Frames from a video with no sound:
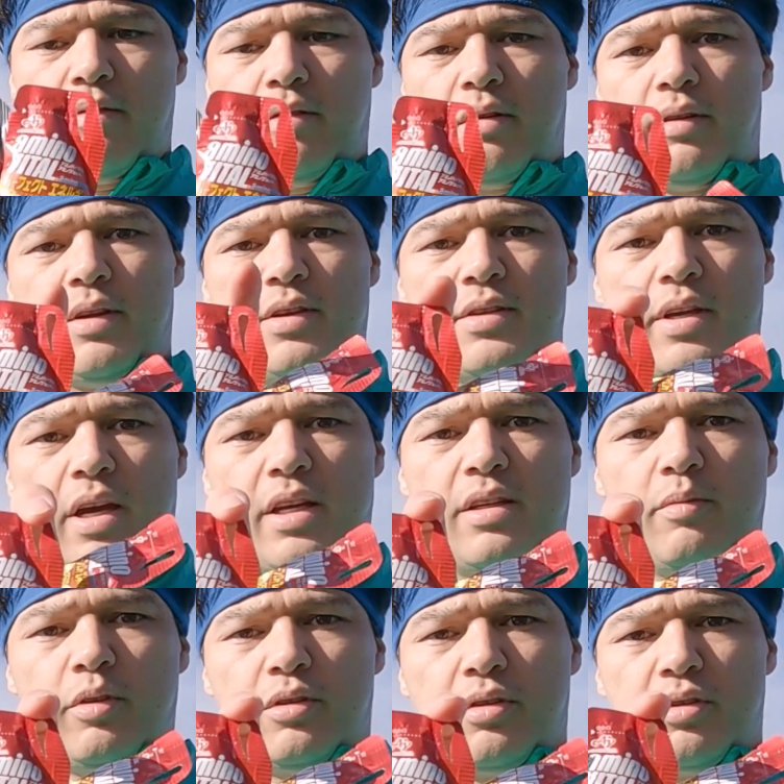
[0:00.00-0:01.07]

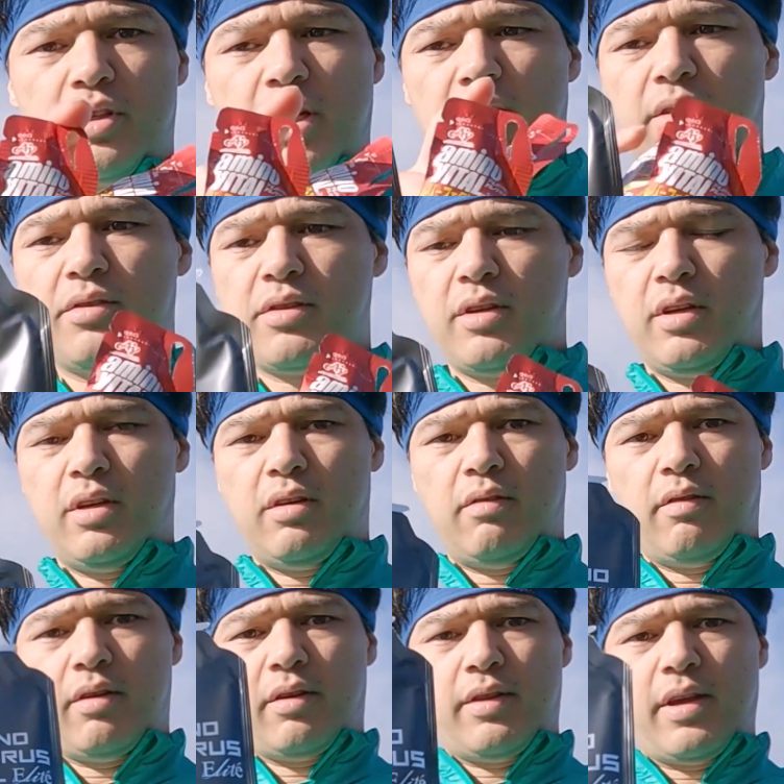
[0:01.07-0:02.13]
Agimoto gels,
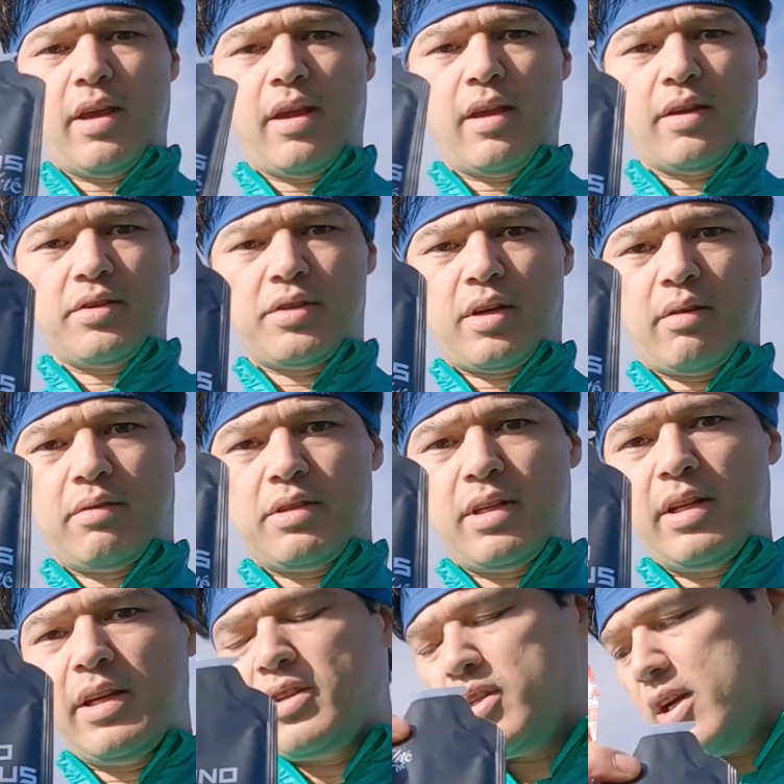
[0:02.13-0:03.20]
we've got the
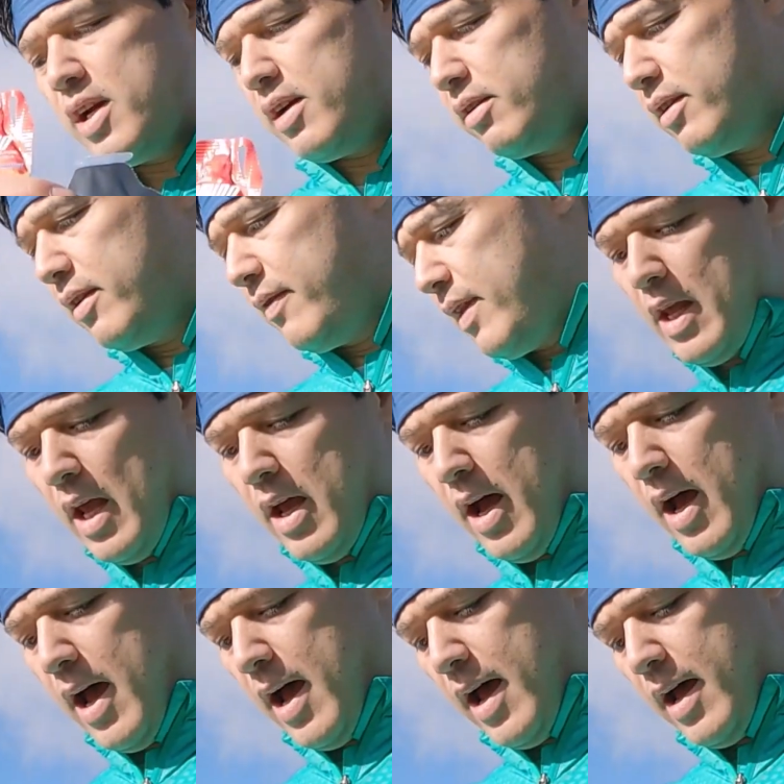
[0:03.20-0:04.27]
Saurus Elite gel
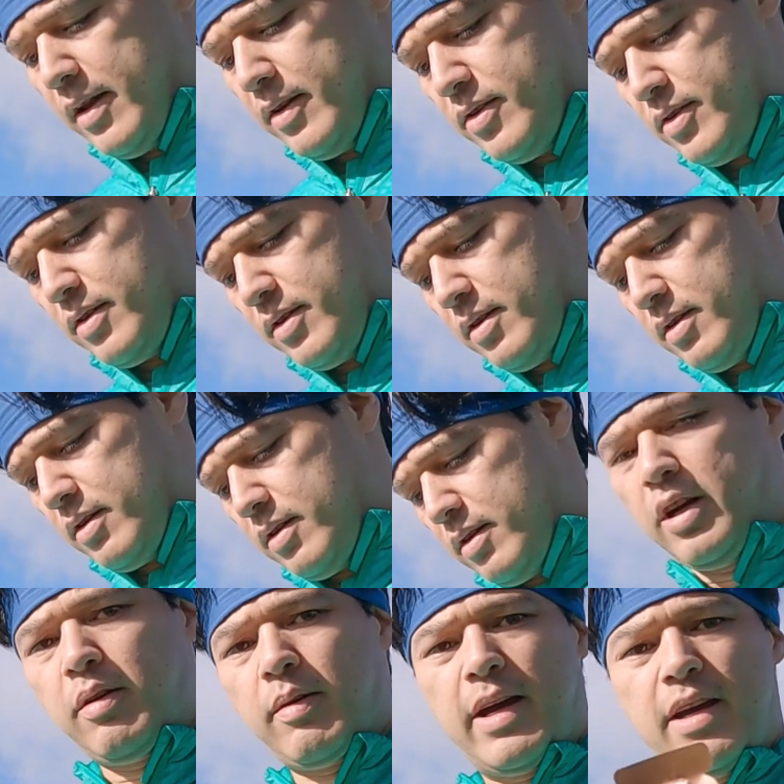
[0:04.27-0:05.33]
and
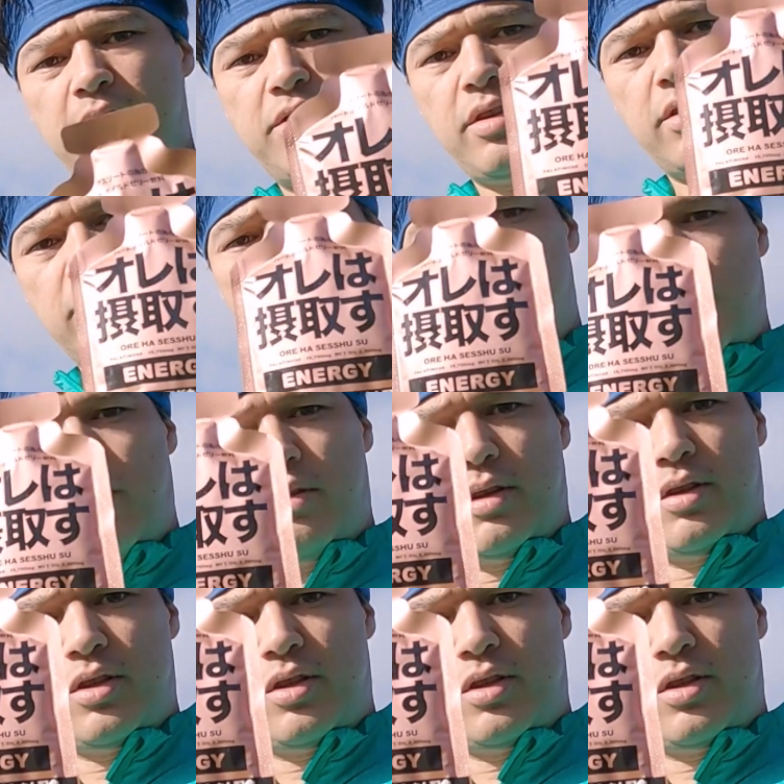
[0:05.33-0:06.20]
Ayahuasca shoot